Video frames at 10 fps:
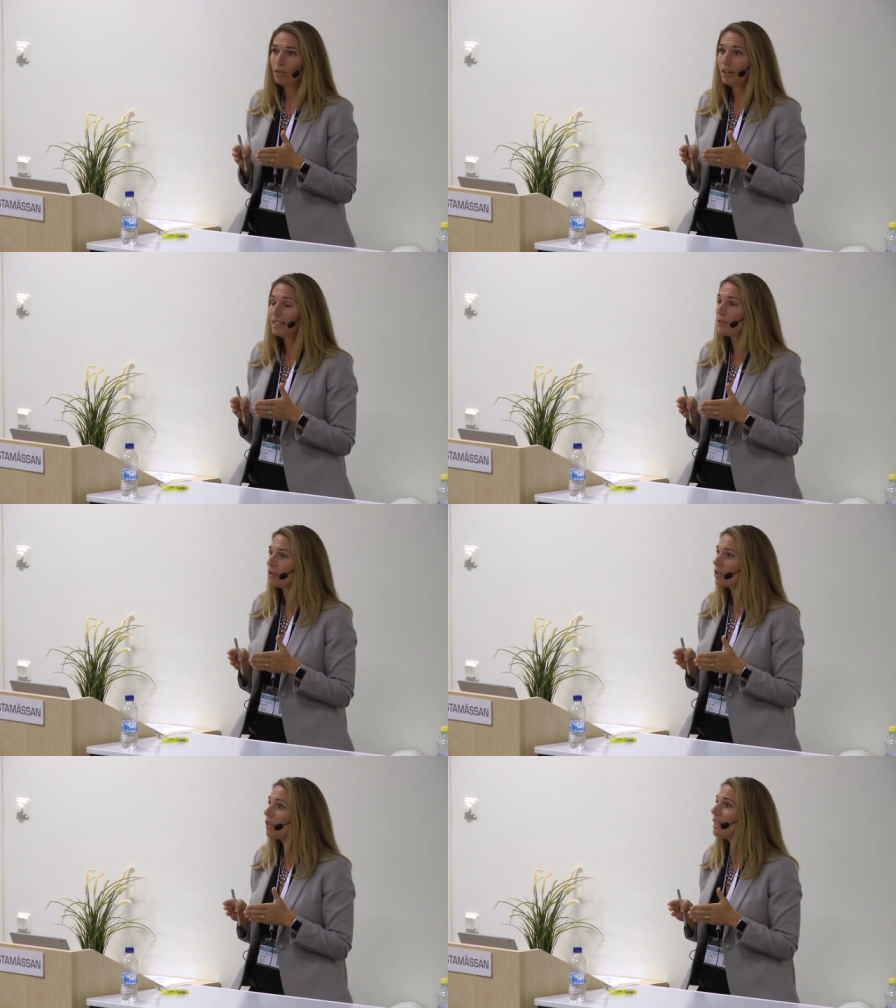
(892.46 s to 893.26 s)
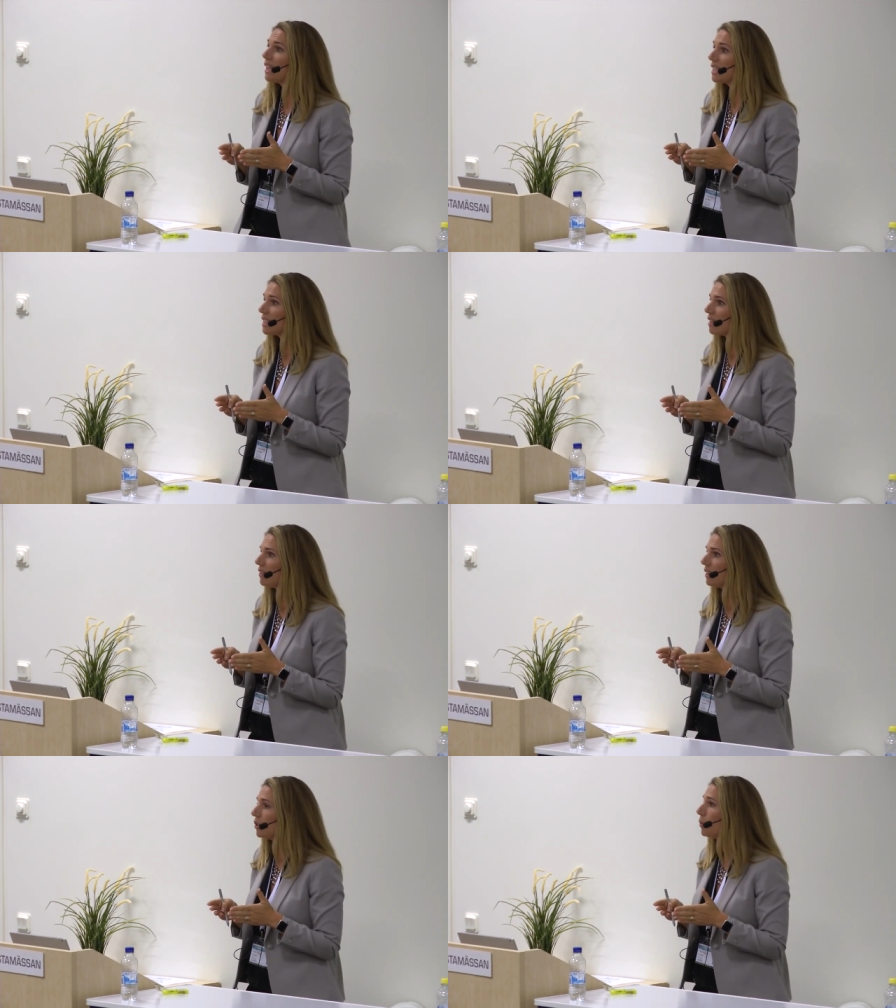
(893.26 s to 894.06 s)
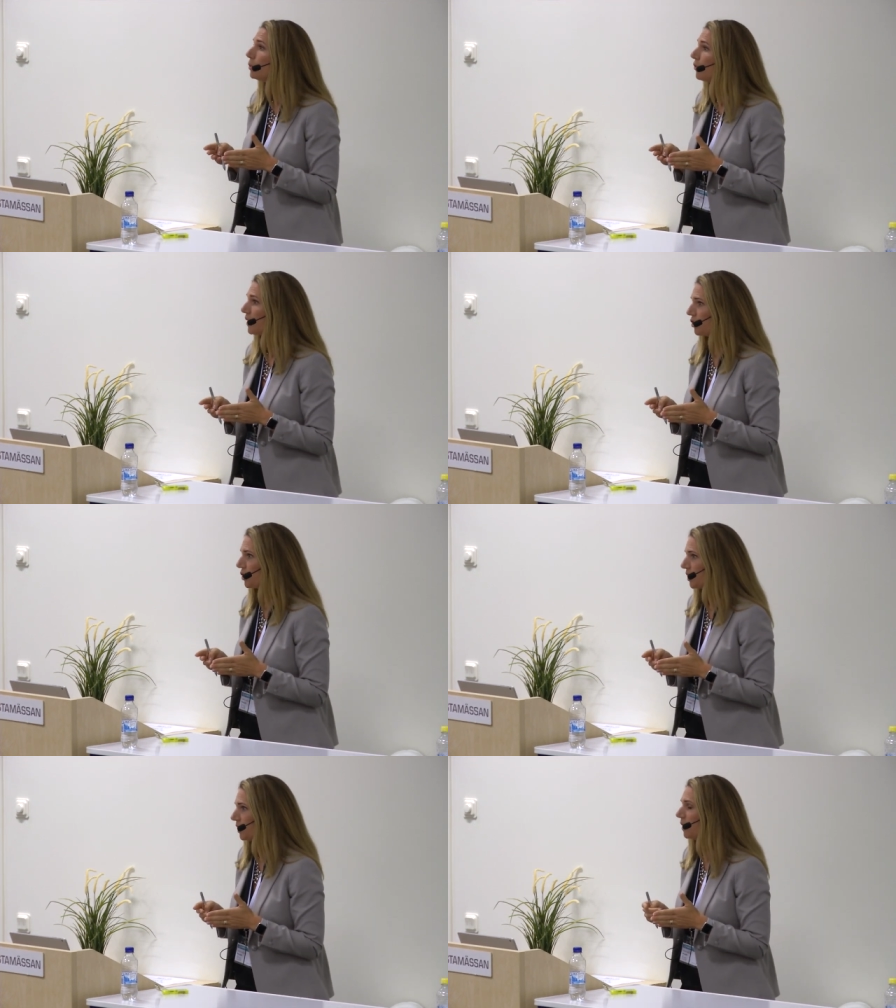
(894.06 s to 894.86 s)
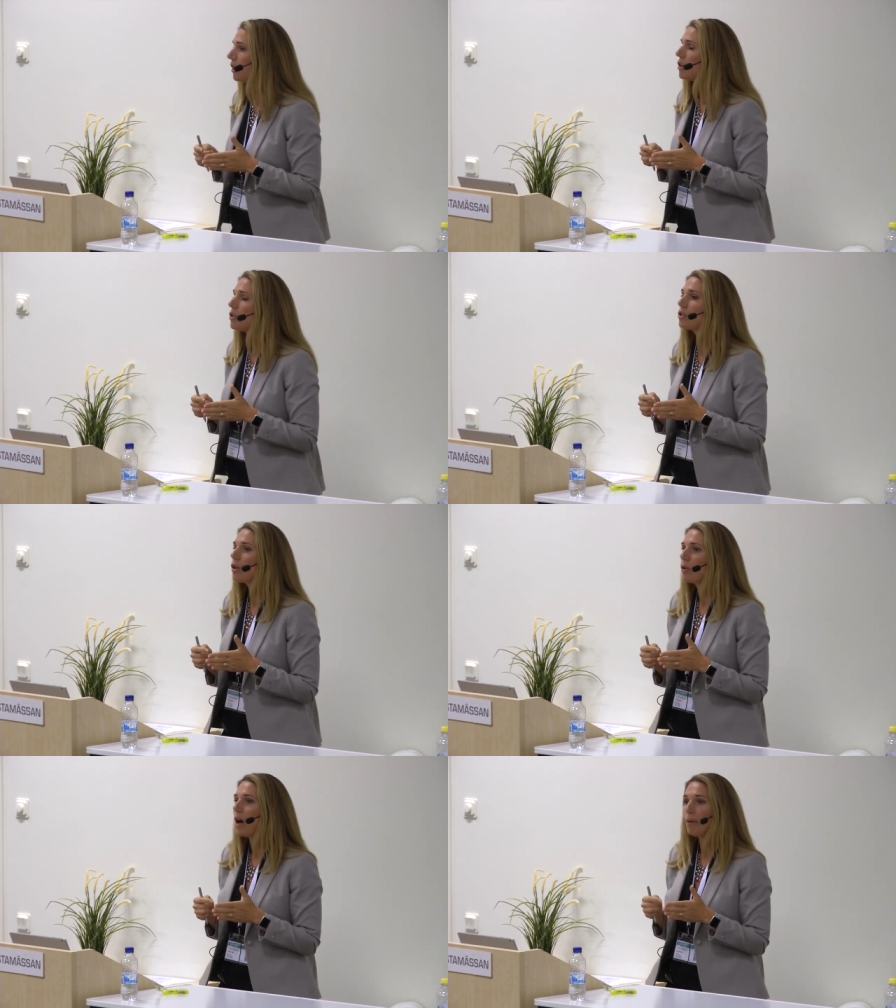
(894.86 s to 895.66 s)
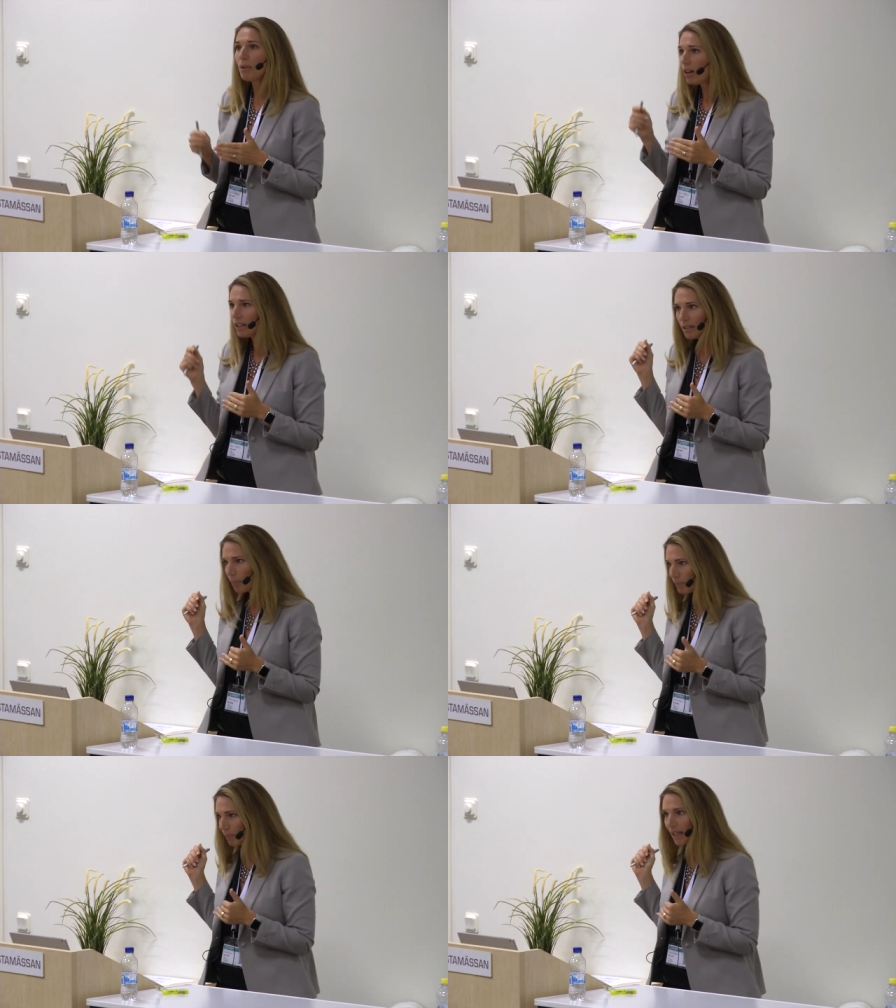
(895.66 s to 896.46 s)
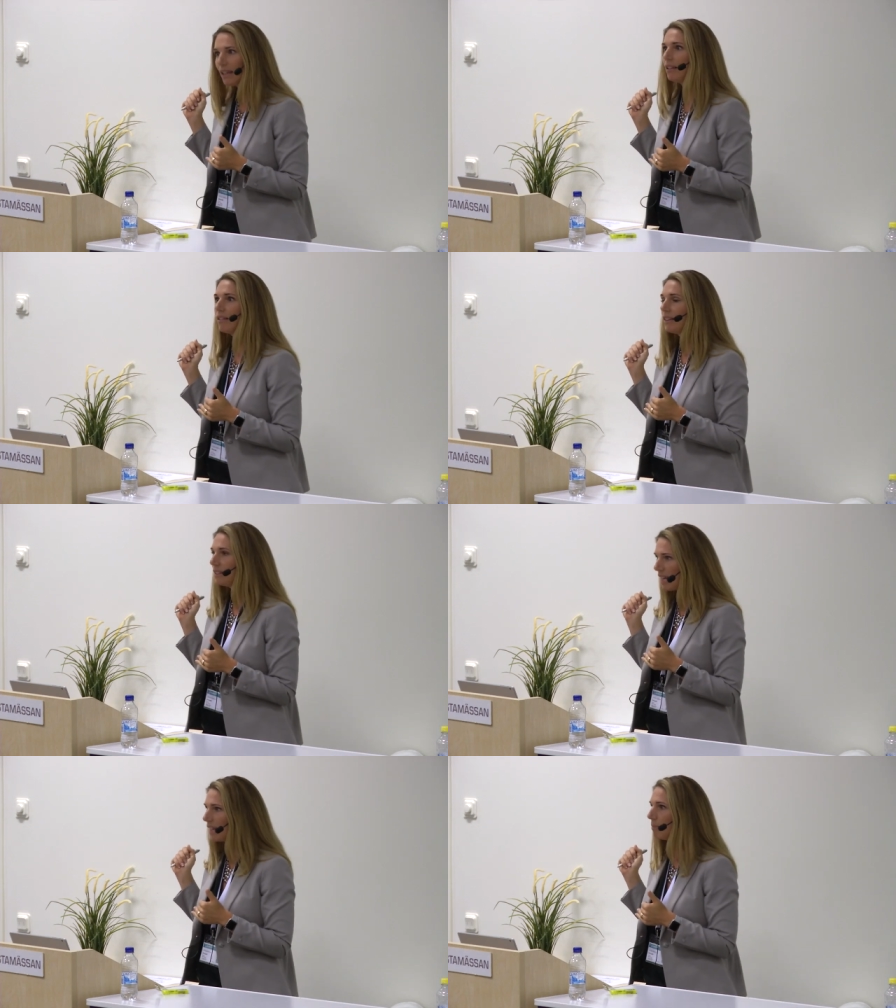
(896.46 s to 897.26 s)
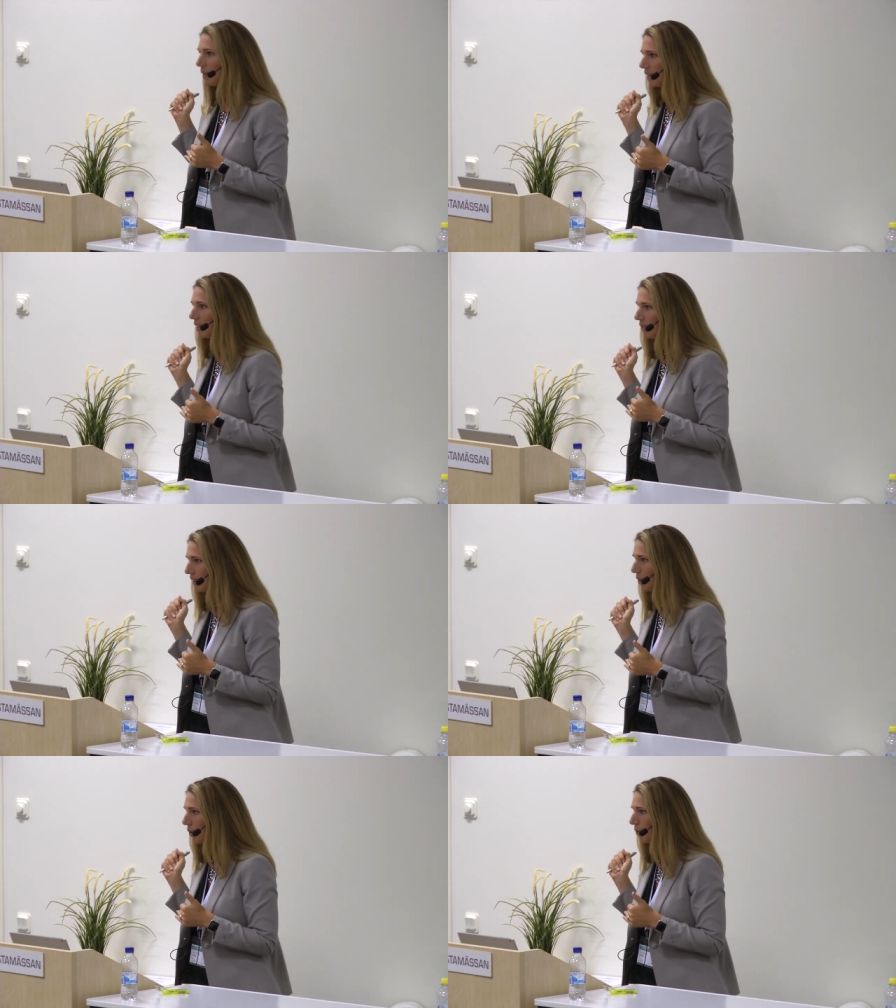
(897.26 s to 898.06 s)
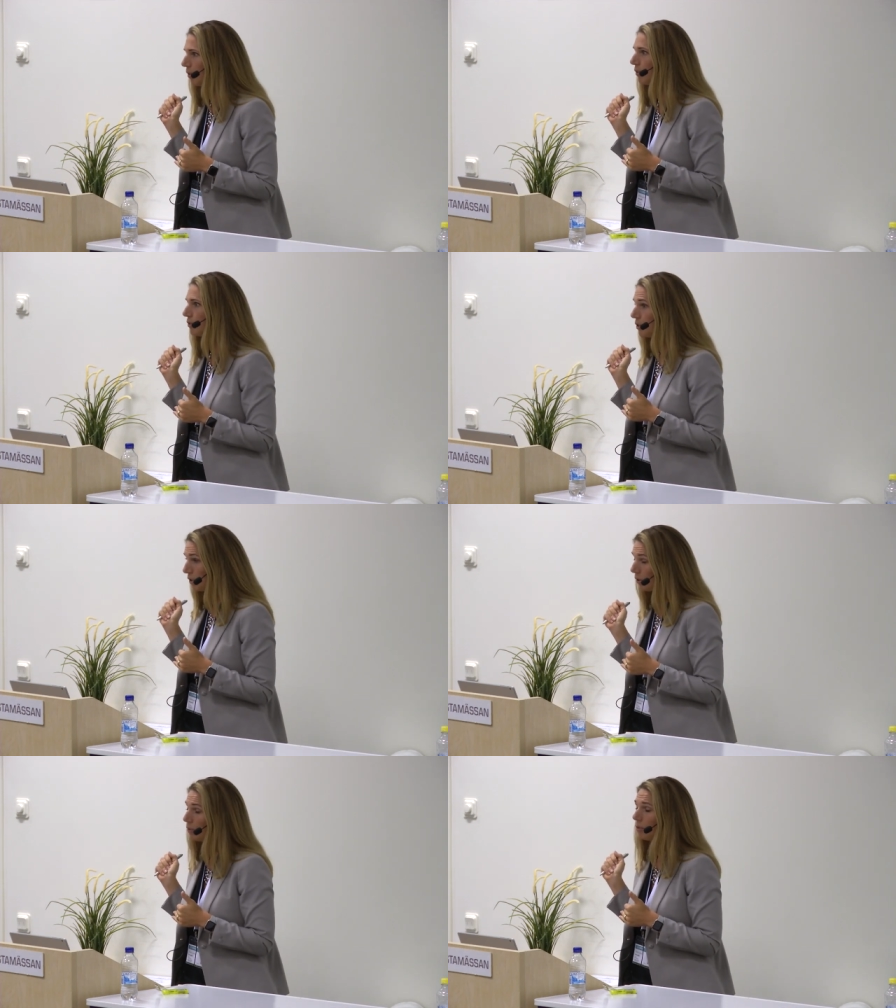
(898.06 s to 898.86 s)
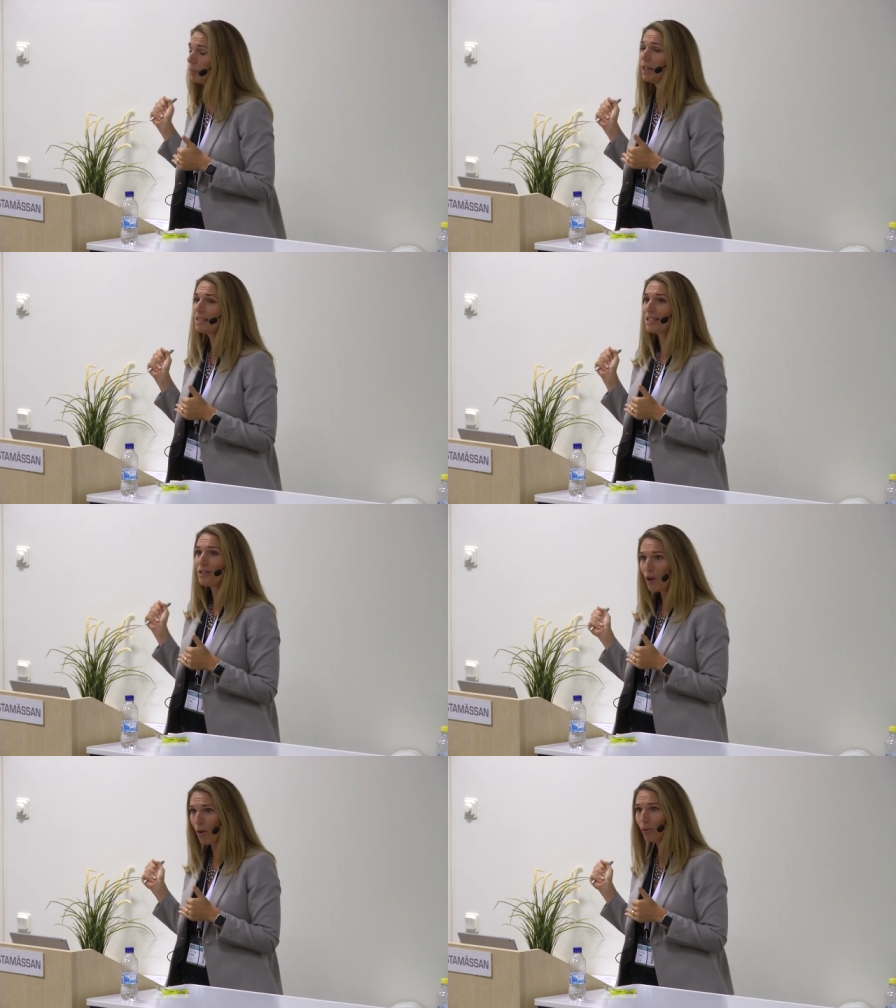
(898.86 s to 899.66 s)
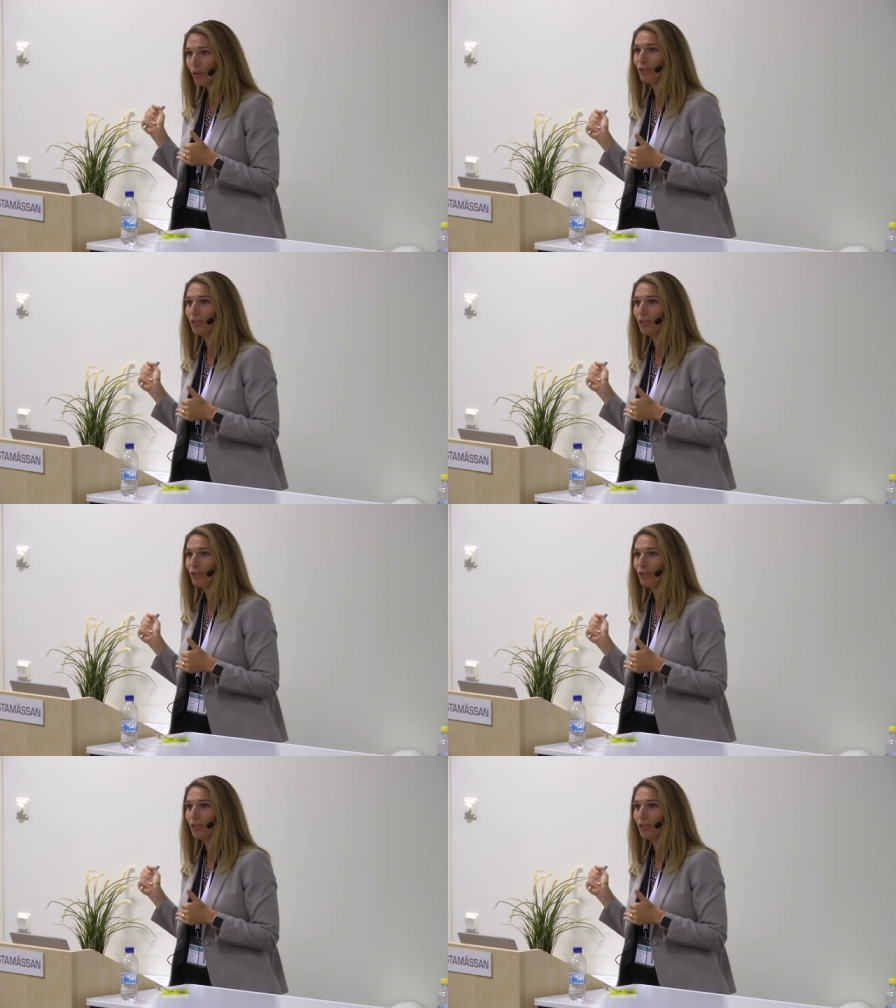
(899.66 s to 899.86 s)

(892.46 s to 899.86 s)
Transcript: right now is actually less than a goldfish. So I'm not going to play the 10 minute video to you because I know